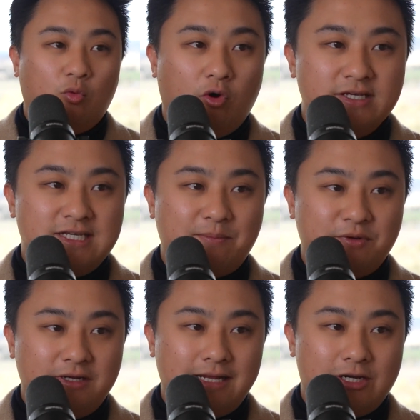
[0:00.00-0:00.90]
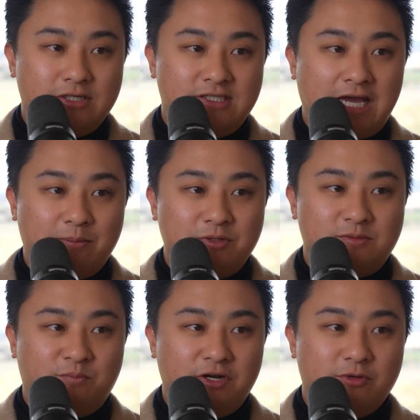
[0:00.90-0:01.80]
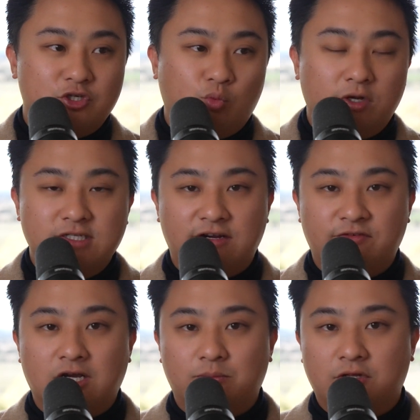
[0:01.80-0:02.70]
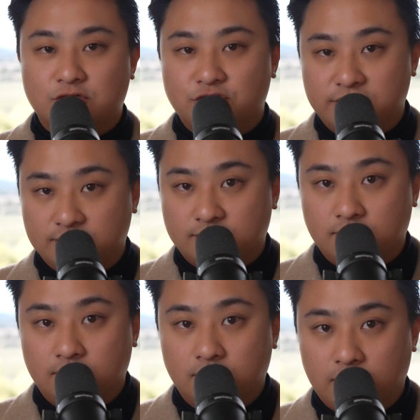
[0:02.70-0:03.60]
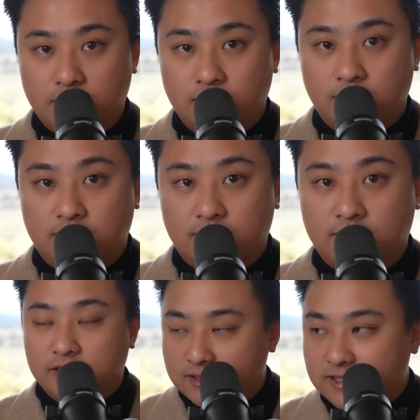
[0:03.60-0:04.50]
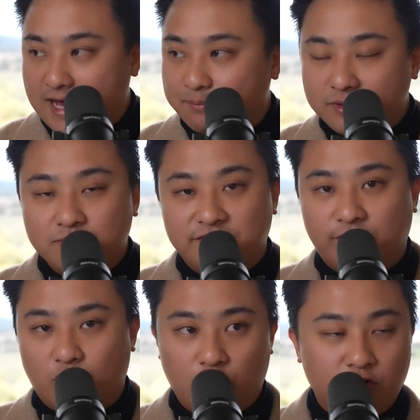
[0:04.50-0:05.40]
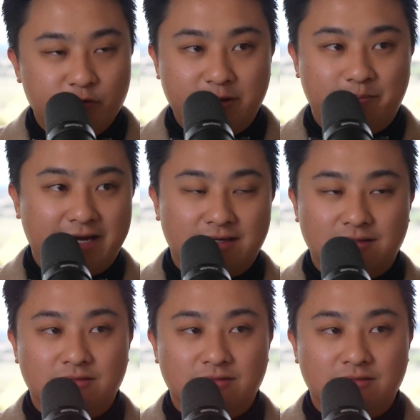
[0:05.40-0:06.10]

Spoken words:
what is happening now has happened pretty much once every couple hundred years, okay? It's happened before, all the way back